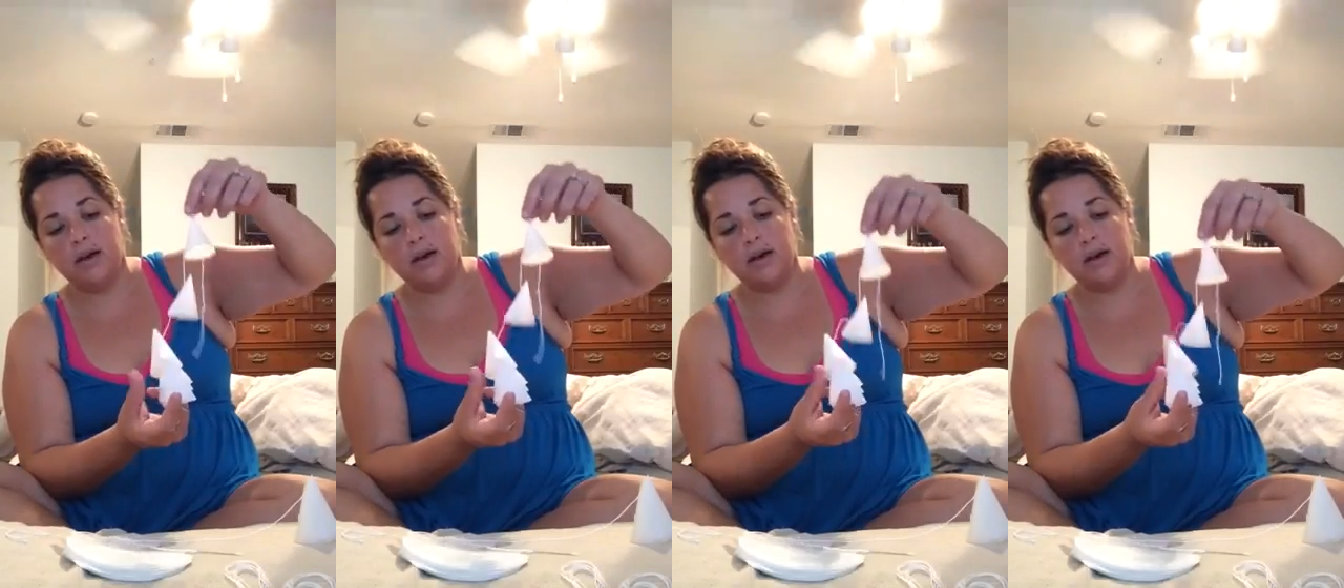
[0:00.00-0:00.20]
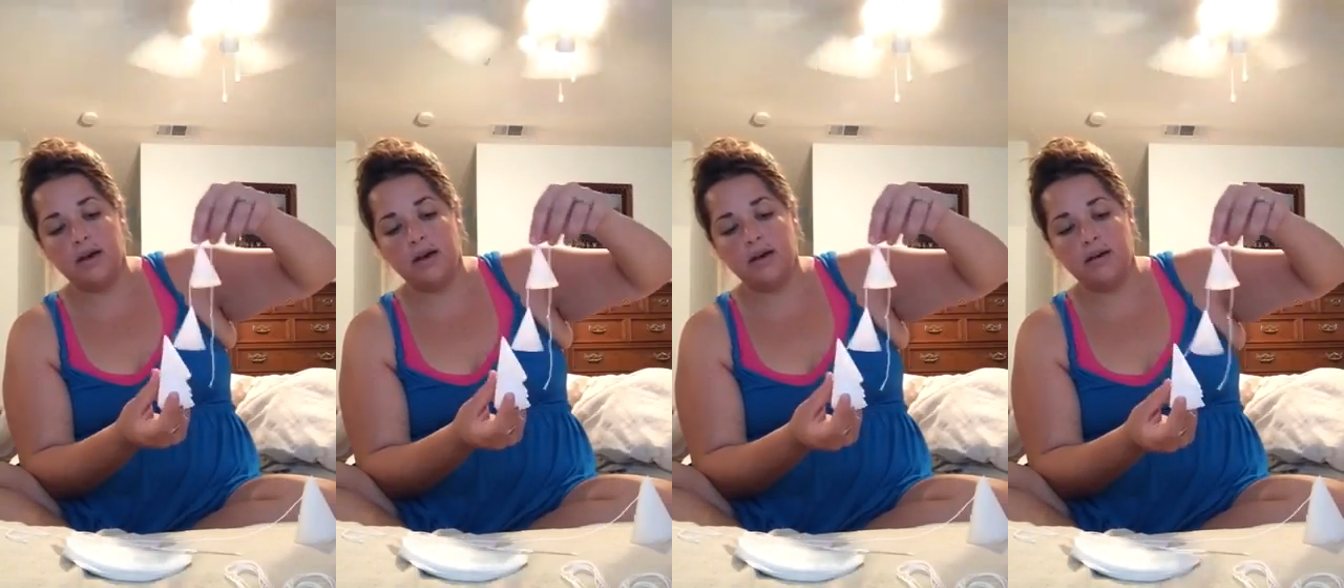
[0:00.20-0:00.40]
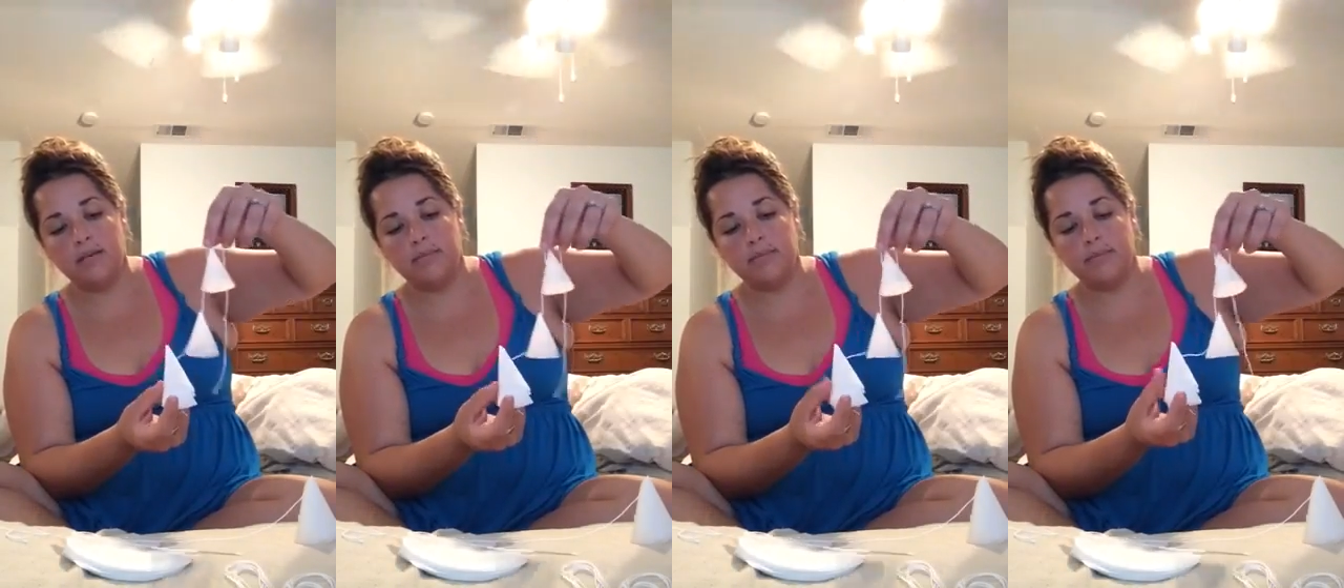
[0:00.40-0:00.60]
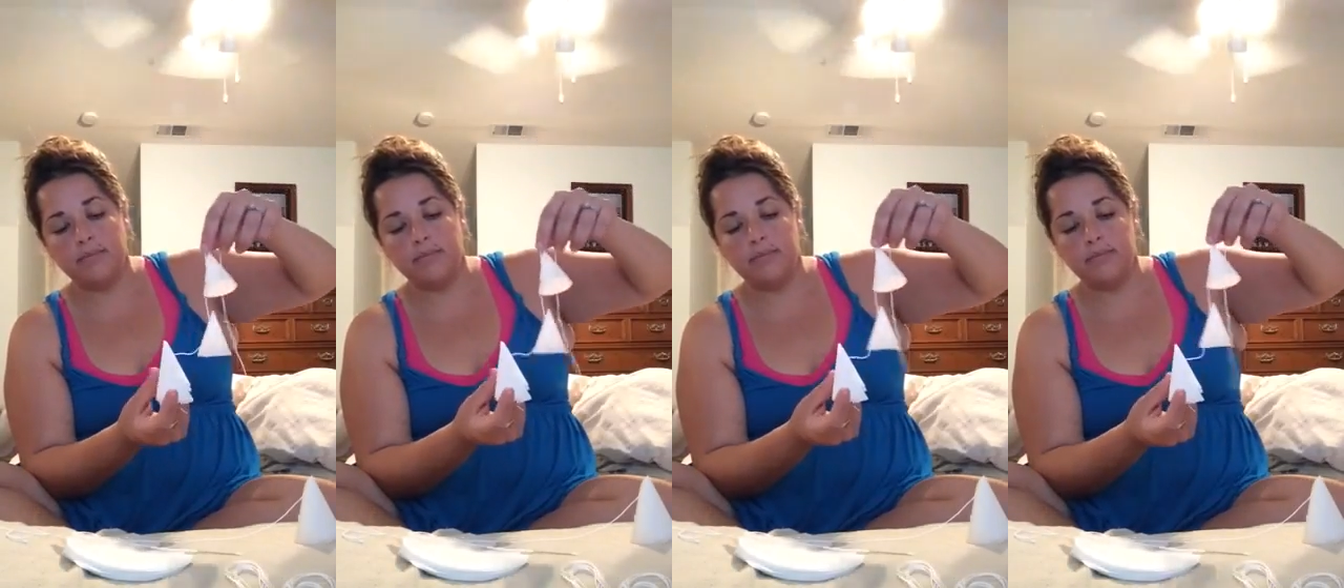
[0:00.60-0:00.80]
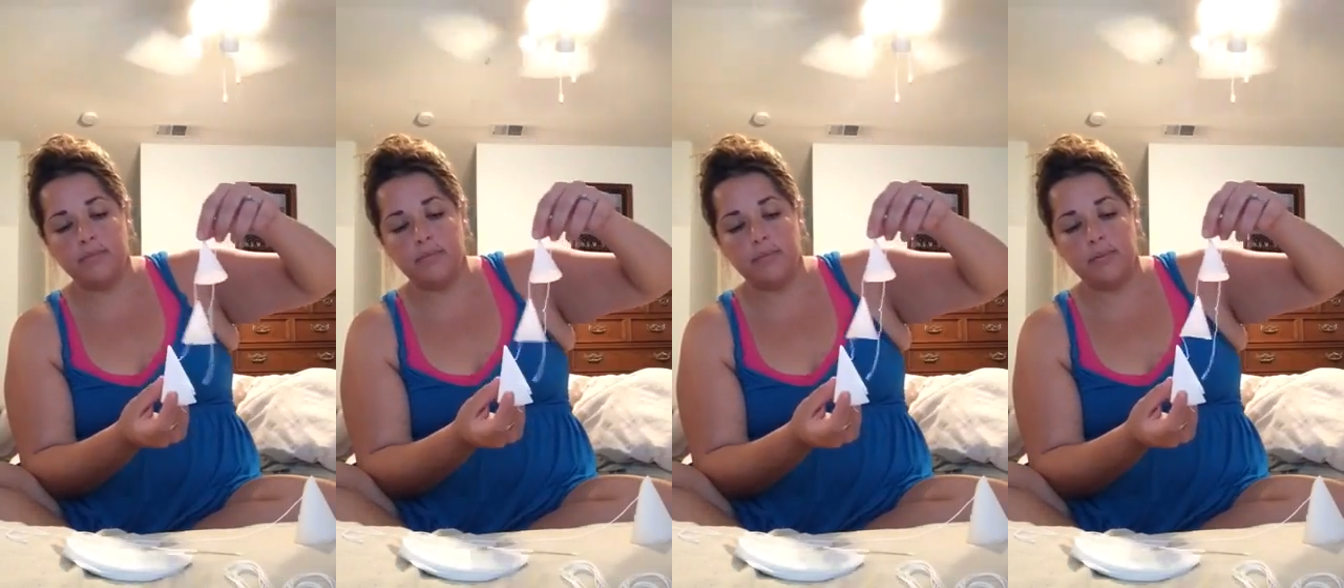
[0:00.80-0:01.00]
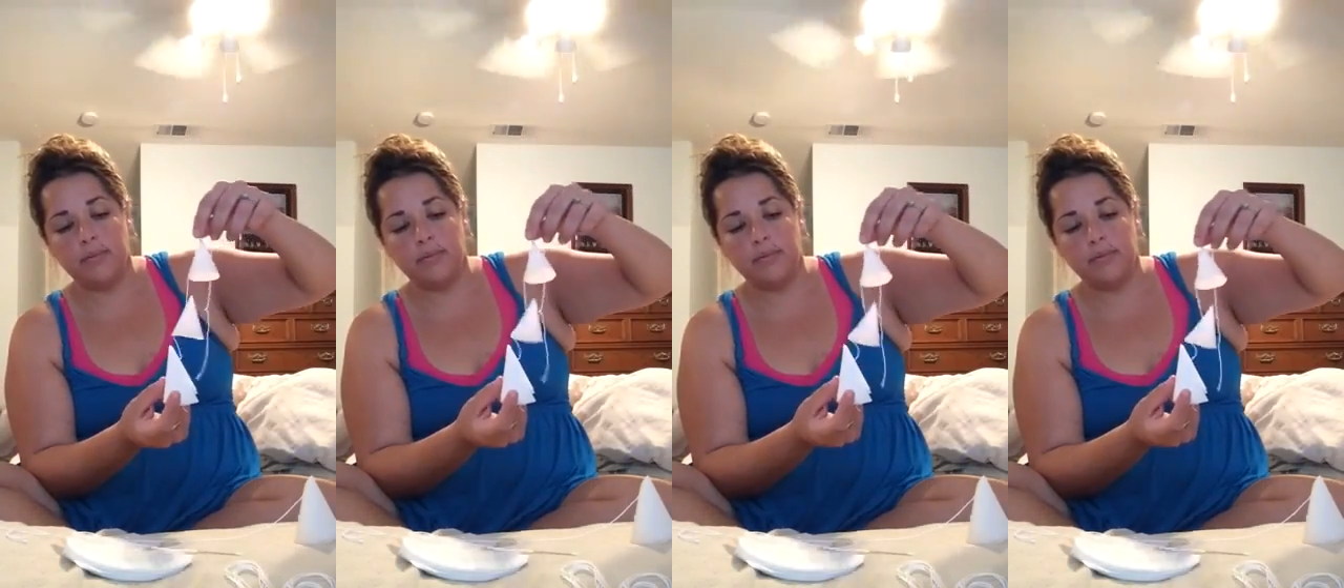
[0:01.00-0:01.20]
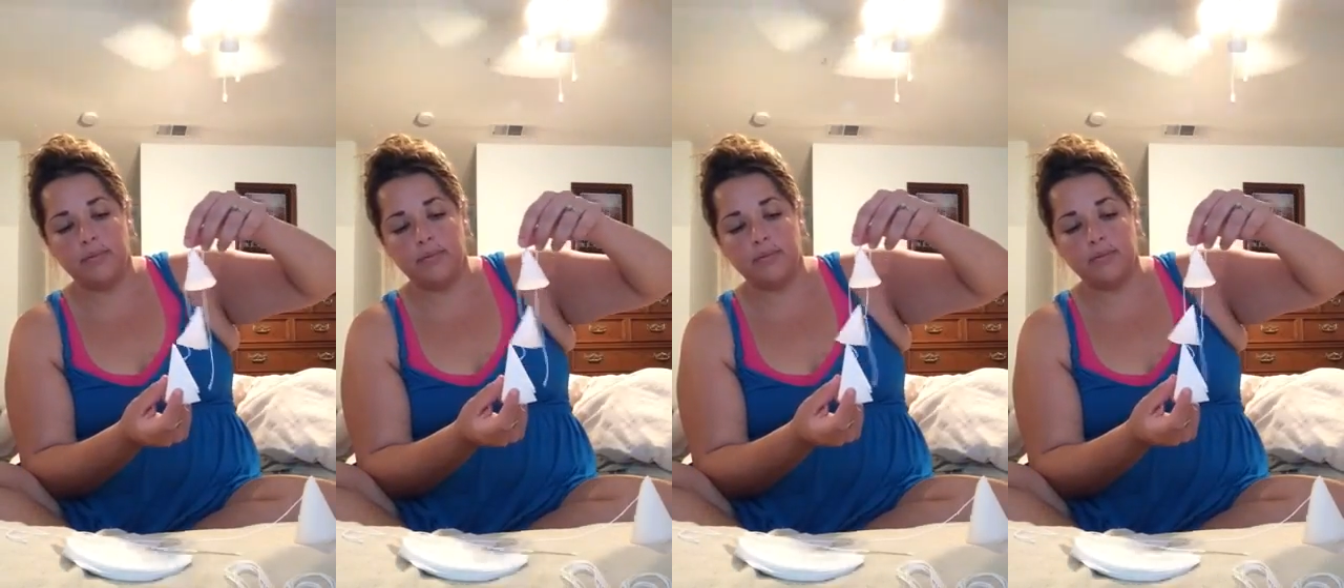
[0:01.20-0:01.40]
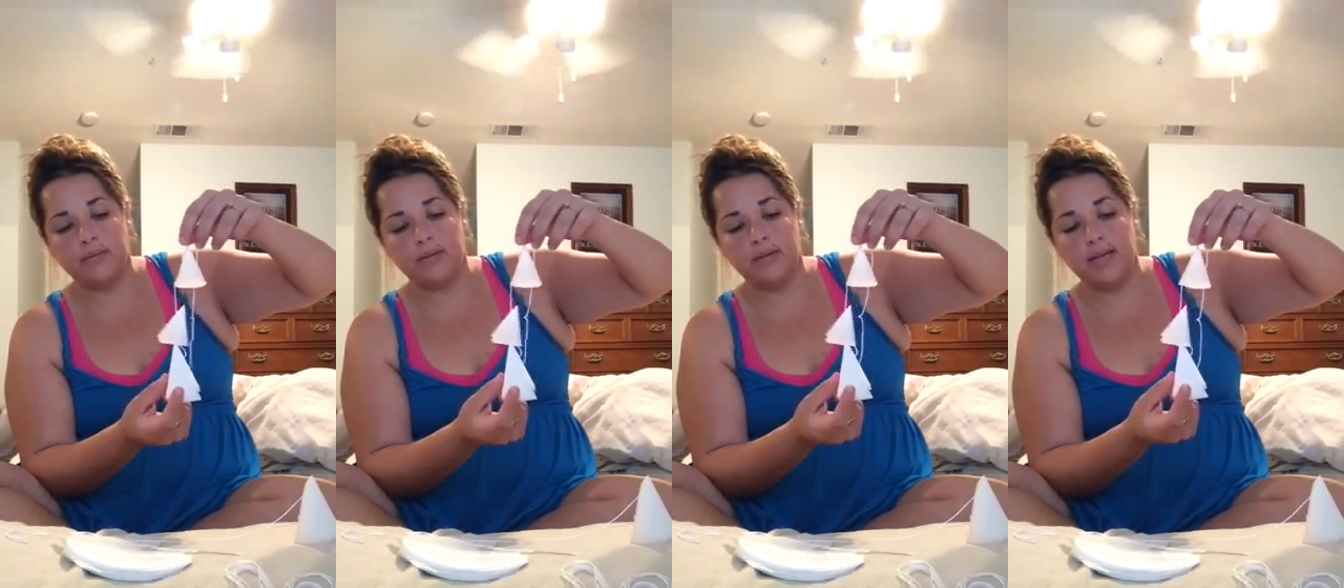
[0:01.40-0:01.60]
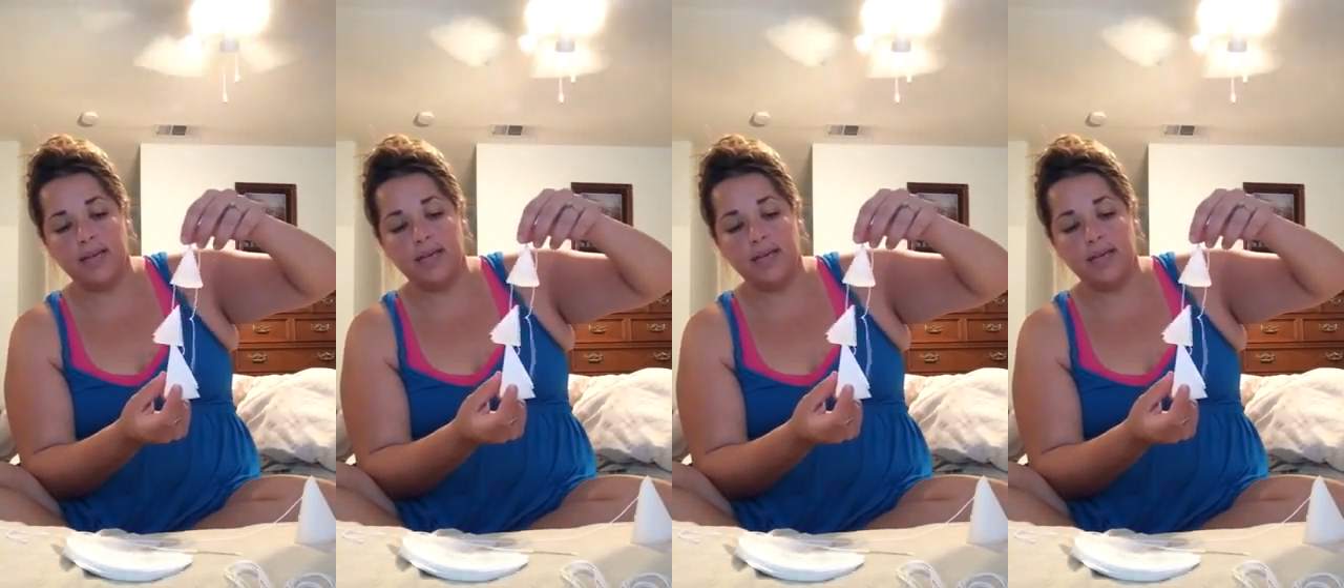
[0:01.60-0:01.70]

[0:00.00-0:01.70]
or